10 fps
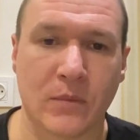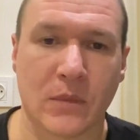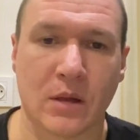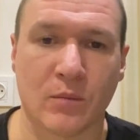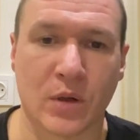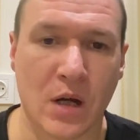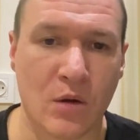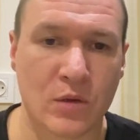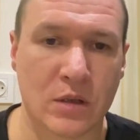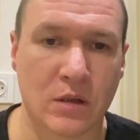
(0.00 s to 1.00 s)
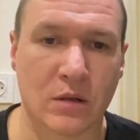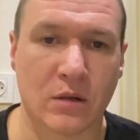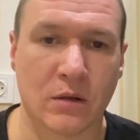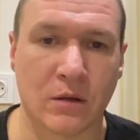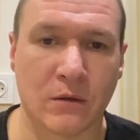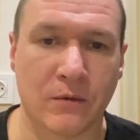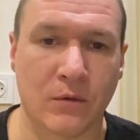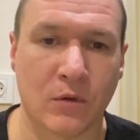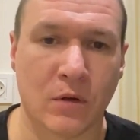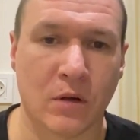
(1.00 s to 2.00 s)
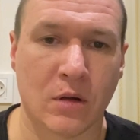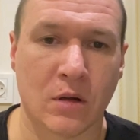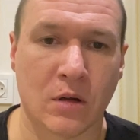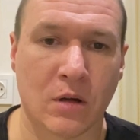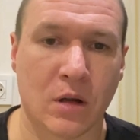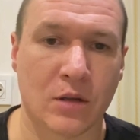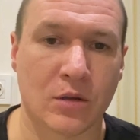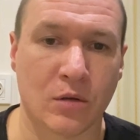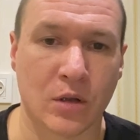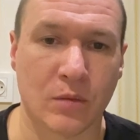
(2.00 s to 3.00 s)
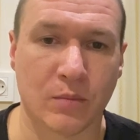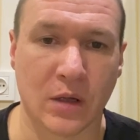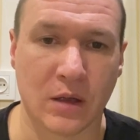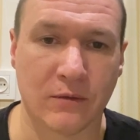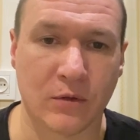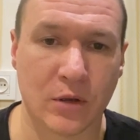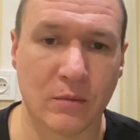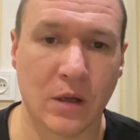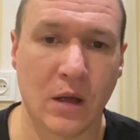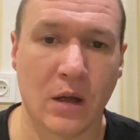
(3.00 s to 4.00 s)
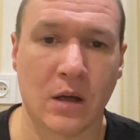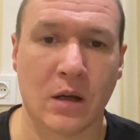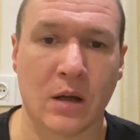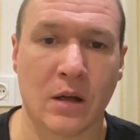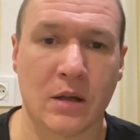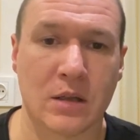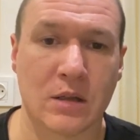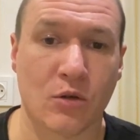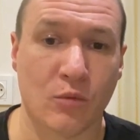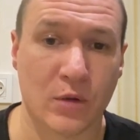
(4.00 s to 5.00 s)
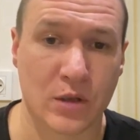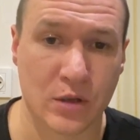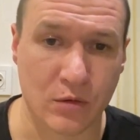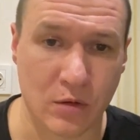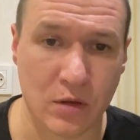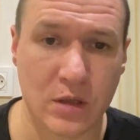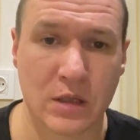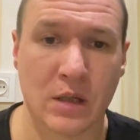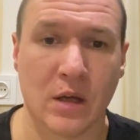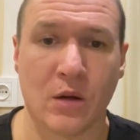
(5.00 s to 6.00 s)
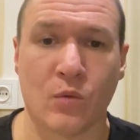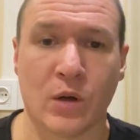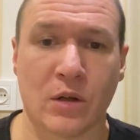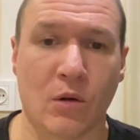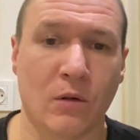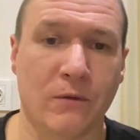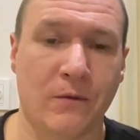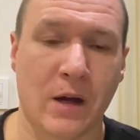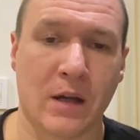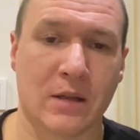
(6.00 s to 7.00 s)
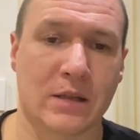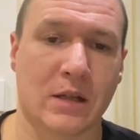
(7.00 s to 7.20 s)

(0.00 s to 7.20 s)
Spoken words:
browser for Android platform. It's open source. When all files are